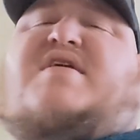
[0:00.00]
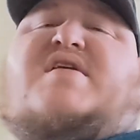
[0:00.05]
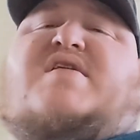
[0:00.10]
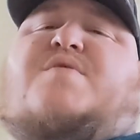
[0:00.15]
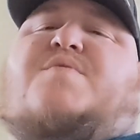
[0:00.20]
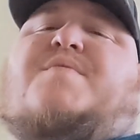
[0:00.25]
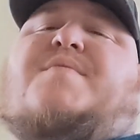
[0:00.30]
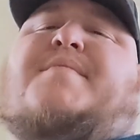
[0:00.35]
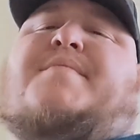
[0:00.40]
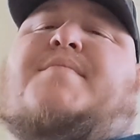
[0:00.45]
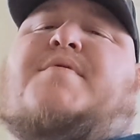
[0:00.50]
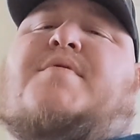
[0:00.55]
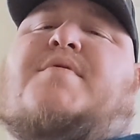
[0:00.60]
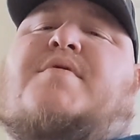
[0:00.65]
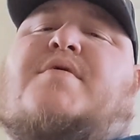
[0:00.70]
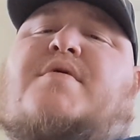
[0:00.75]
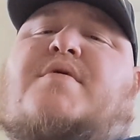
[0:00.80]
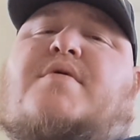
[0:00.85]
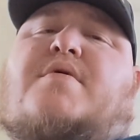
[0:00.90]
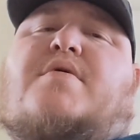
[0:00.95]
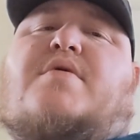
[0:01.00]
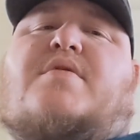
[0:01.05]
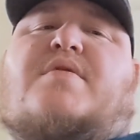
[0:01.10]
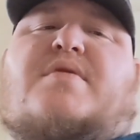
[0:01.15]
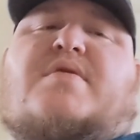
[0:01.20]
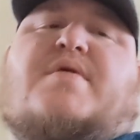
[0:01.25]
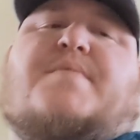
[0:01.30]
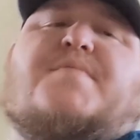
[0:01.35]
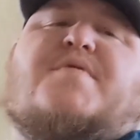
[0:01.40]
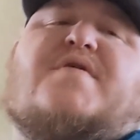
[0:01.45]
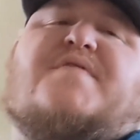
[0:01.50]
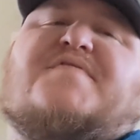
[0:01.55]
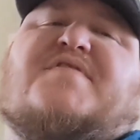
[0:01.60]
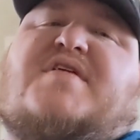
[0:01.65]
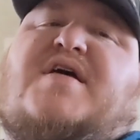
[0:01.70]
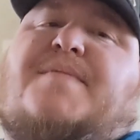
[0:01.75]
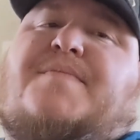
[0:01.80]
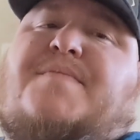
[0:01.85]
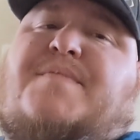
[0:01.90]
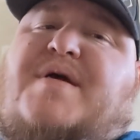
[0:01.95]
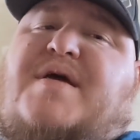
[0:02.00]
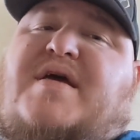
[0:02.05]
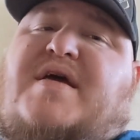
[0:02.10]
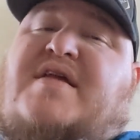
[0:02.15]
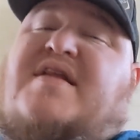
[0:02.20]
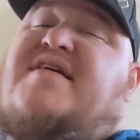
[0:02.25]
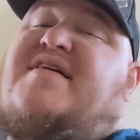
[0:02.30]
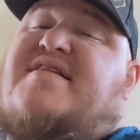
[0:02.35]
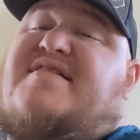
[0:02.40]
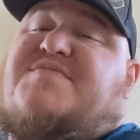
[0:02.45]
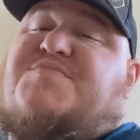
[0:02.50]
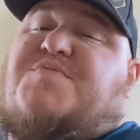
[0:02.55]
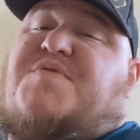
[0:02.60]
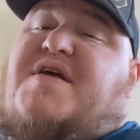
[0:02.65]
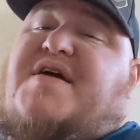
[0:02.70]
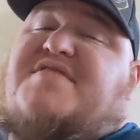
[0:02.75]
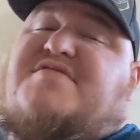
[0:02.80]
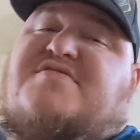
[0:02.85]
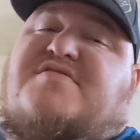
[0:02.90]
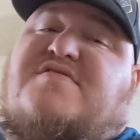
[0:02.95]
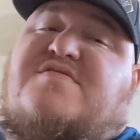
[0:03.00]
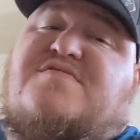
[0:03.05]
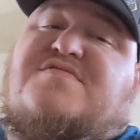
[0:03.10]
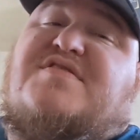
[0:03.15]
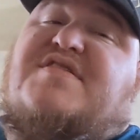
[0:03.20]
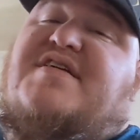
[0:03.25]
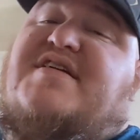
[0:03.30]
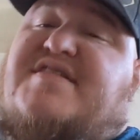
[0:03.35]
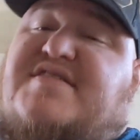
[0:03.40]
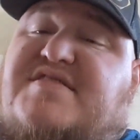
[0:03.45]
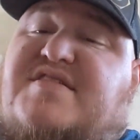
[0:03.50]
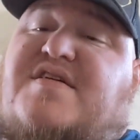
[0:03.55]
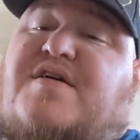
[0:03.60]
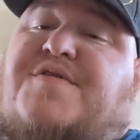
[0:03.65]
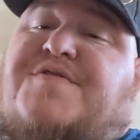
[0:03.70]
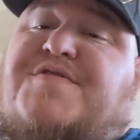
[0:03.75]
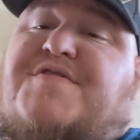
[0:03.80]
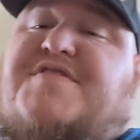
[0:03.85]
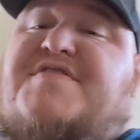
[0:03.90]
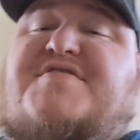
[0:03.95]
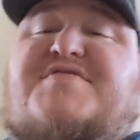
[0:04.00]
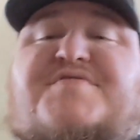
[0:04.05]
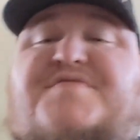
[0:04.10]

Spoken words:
can't remember the number off the top of my head. It is what I chose. It is a Harley